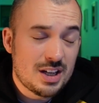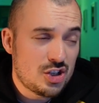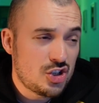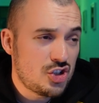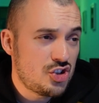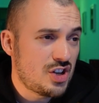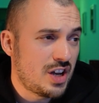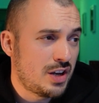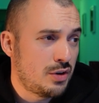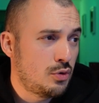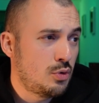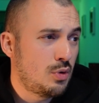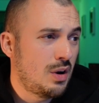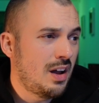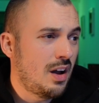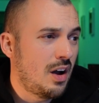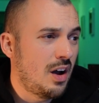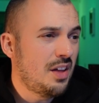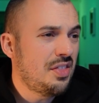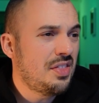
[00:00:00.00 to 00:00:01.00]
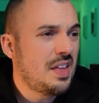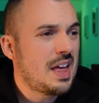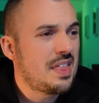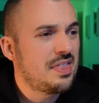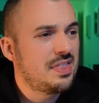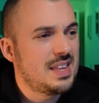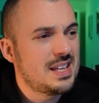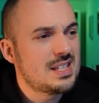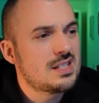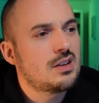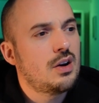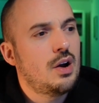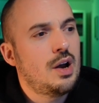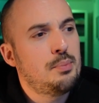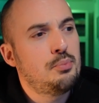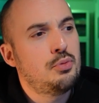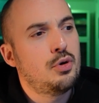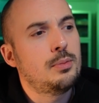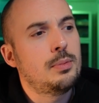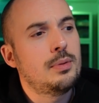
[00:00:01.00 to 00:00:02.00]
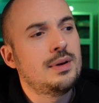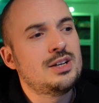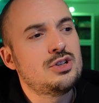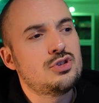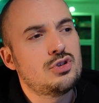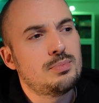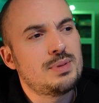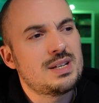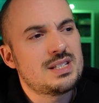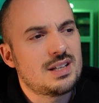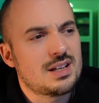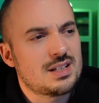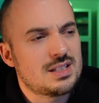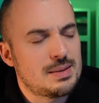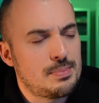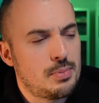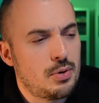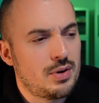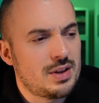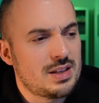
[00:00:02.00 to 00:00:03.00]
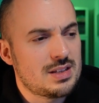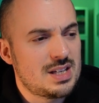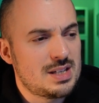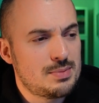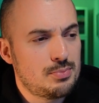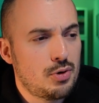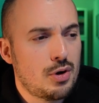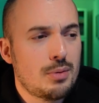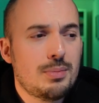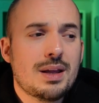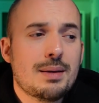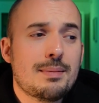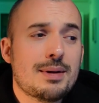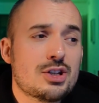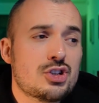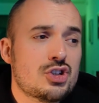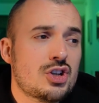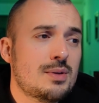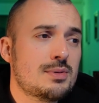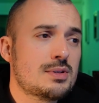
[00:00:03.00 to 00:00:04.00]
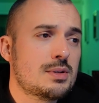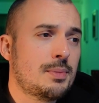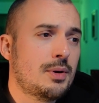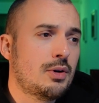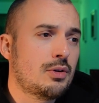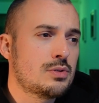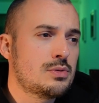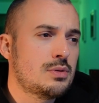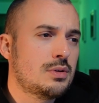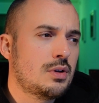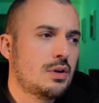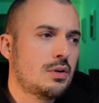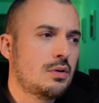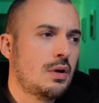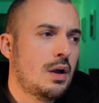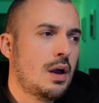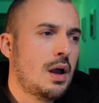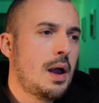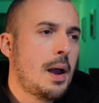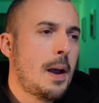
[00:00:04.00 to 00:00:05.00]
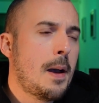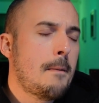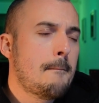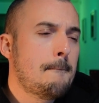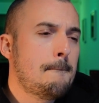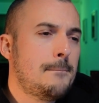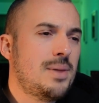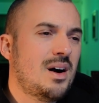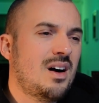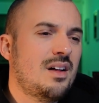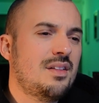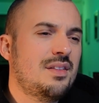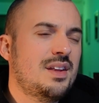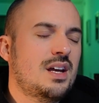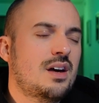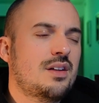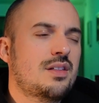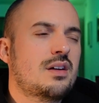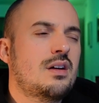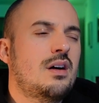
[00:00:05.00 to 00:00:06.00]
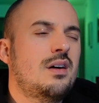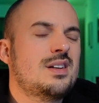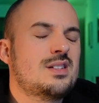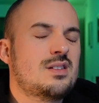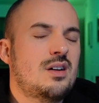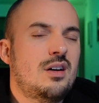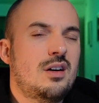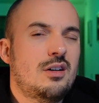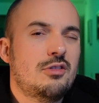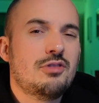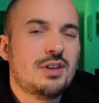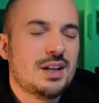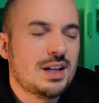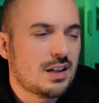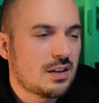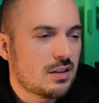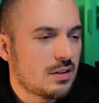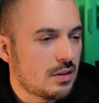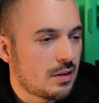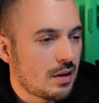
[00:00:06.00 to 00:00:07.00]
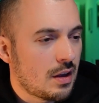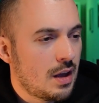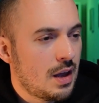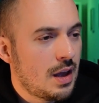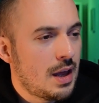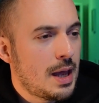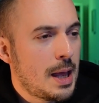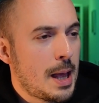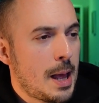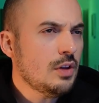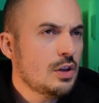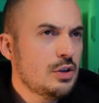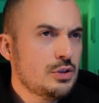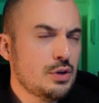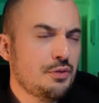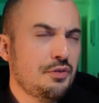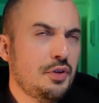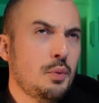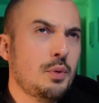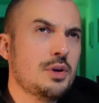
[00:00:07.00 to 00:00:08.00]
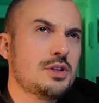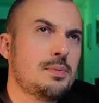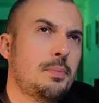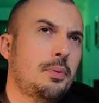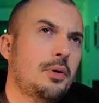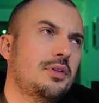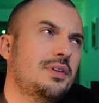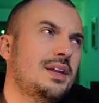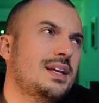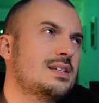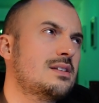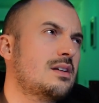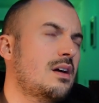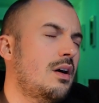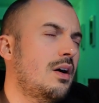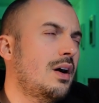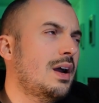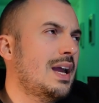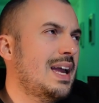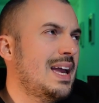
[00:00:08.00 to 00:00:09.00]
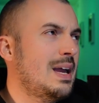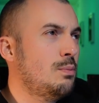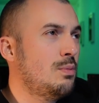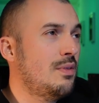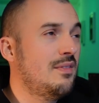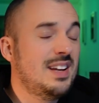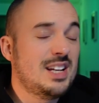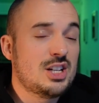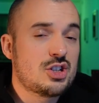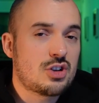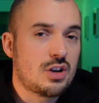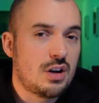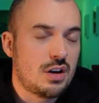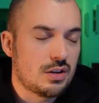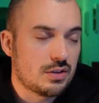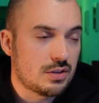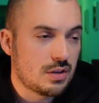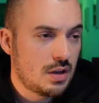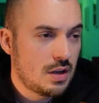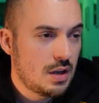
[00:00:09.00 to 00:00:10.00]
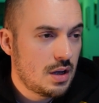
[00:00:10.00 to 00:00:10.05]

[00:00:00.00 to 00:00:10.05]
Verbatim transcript: in general. I, I think this guy probably should be 60 points. He's probably a bit cheap to be honest with you, but the other guys are really good. So if you were to put this guy in with Lychguard,